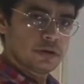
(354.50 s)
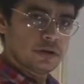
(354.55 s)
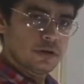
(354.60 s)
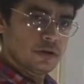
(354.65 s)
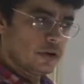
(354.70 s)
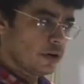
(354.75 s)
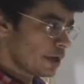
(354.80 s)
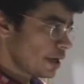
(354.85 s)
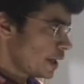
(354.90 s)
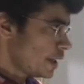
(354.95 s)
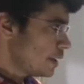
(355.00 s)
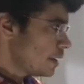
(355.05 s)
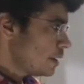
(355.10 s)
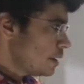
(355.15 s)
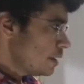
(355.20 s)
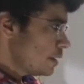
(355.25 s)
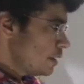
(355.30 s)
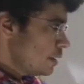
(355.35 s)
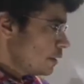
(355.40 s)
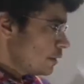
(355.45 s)
Okay,
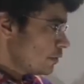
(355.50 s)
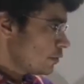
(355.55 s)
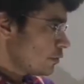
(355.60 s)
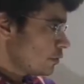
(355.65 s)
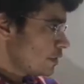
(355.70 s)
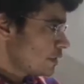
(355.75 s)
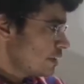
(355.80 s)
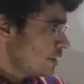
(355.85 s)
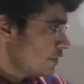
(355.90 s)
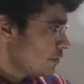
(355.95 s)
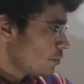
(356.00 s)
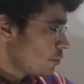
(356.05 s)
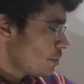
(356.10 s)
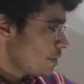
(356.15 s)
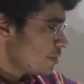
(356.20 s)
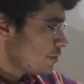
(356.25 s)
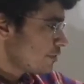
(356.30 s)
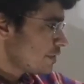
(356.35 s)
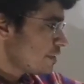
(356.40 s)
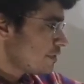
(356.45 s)
so this
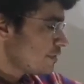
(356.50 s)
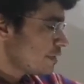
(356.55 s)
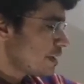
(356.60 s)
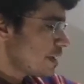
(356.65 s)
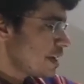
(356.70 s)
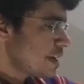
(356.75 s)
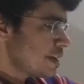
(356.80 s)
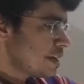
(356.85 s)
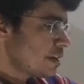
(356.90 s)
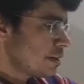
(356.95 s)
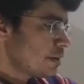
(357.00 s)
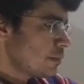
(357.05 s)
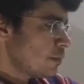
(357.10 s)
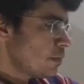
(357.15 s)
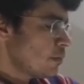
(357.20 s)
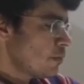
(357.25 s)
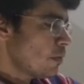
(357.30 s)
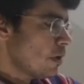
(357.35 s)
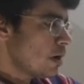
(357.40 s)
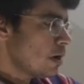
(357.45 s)
somatosensory area number
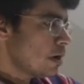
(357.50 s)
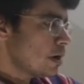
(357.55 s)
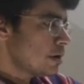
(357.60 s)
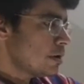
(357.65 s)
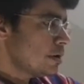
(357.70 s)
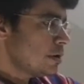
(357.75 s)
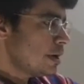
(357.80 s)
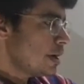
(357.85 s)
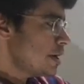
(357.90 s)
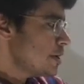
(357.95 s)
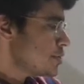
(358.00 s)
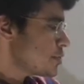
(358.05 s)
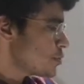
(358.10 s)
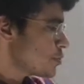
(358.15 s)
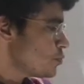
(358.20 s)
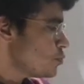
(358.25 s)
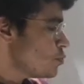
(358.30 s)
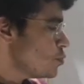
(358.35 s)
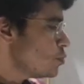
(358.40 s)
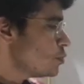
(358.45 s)
1 and
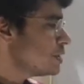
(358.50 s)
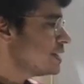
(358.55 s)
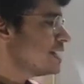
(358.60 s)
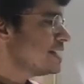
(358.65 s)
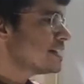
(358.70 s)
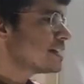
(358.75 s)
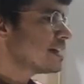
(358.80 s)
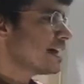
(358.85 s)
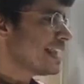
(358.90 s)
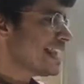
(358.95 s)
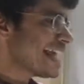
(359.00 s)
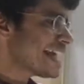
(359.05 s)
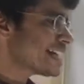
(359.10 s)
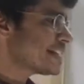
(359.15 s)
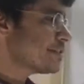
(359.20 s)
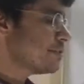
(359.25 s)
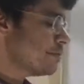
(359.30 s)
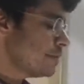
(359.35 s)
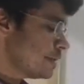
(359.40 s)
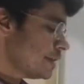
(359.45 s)
2, they
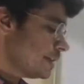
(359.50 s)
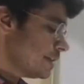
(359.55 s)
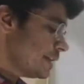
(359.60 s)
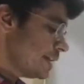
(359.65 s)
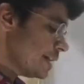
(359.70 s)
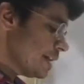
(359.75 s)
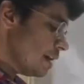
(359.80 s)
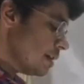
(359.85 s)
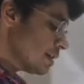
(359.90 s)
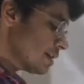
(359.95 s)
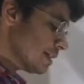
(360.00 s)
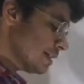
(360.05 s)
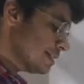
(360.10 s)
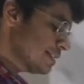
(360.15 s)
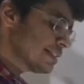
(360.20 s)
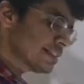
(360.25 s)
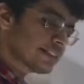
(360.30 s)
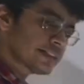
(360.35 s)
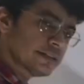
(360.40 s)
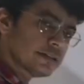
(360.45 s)
collectively, they are
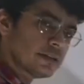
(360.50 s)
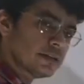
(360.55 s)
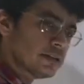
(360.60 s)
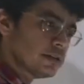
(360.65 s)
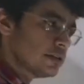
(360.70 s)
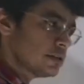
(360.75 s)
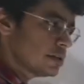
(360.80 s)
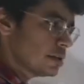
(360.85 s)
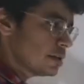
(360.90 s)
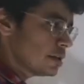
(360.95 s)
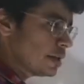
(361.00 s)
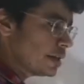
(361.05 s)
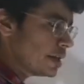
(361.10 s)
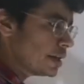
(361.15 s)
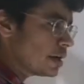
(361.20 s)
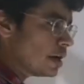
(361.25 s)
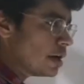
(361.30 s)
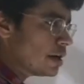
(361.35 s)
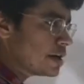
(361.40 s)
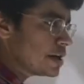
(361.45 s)
concerned
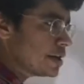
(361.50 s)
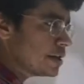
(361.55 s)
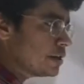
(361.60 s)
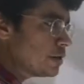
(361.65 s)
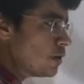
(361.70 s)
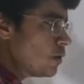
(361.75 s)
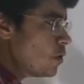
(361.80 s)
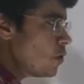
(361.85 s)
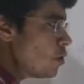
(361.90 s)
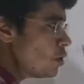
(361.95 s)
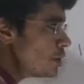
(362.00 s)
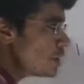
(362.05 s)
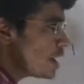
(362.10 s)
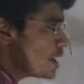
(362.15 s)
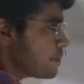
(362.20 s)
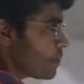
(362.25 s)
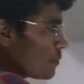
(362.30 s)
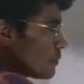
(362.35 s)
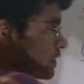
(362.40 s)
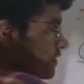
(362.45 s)
regarding all type of the